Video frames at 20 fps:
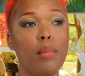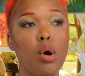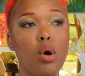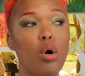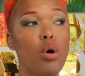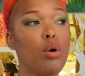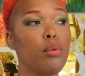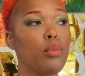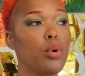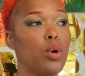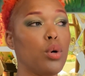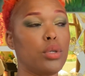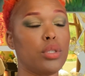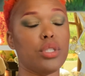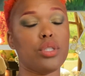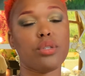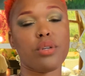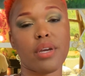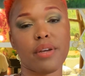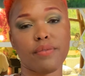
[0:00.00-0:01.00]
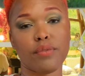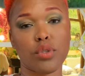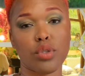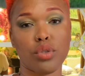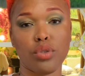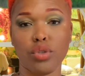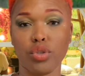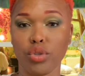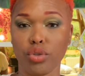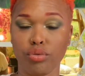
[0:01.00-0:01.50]
home only to have to
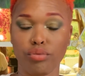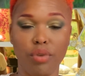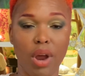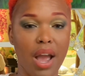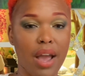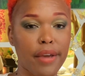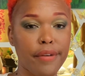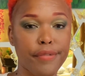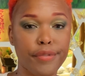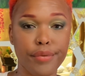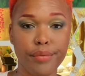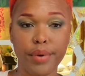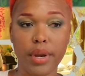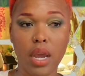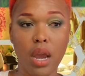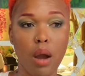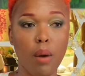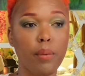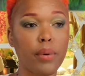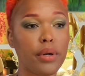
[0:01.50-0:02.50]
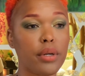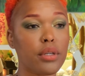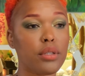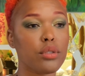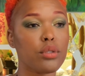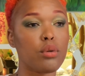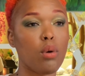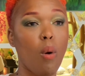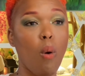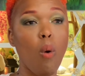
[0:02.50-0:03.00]
drive 3
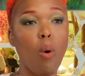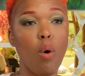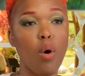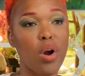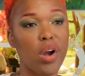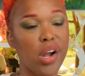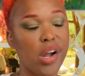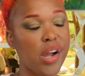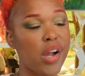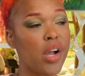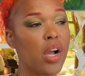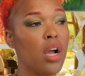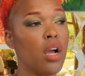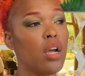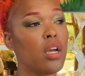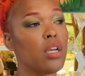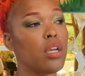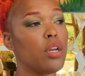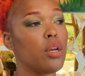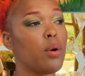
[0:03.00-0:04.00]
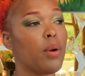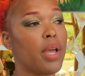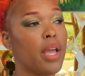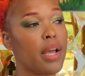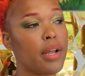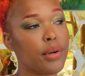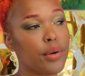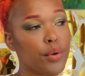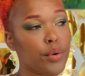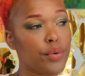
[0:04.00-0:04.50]
hours, or
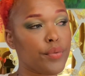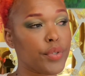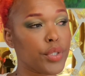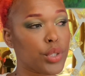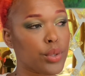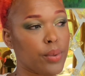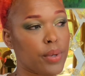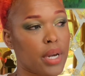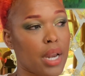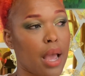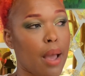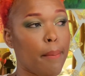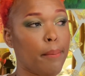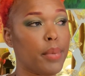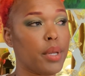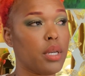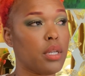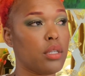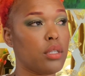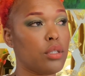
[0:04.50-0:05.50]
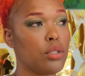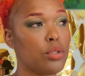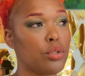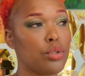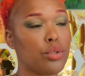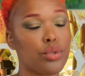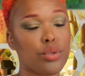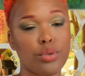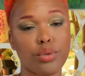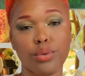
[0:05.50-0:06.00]
hand her over to an
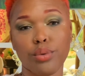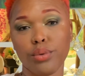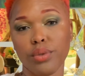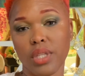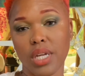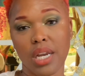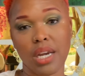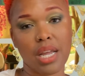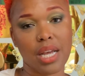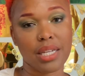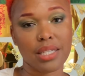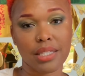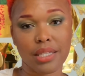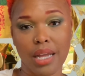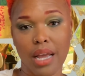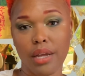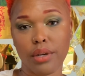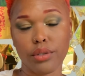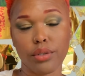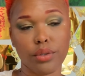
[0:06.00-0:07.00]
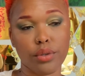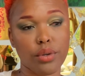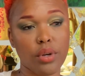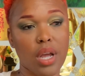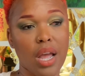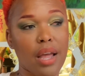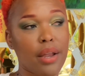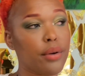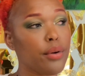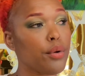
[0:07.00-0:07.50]
ambulance who then has to hand
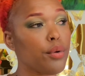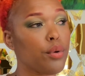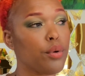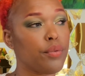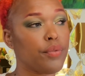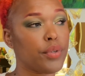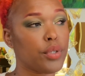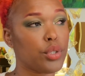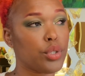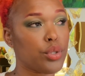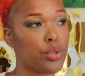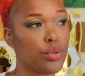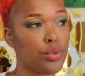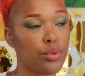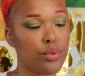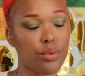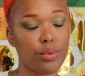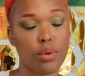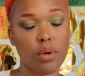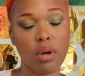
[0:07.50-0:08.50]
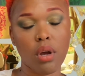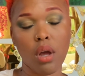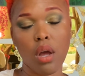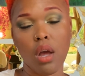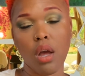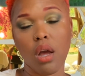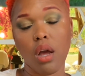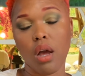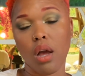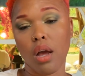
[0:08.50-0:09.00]
her over to
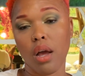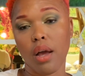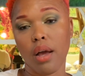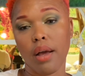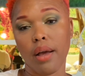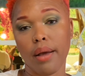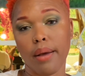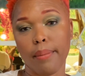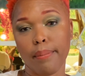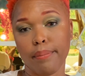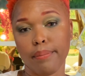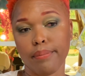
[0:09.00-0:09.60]
a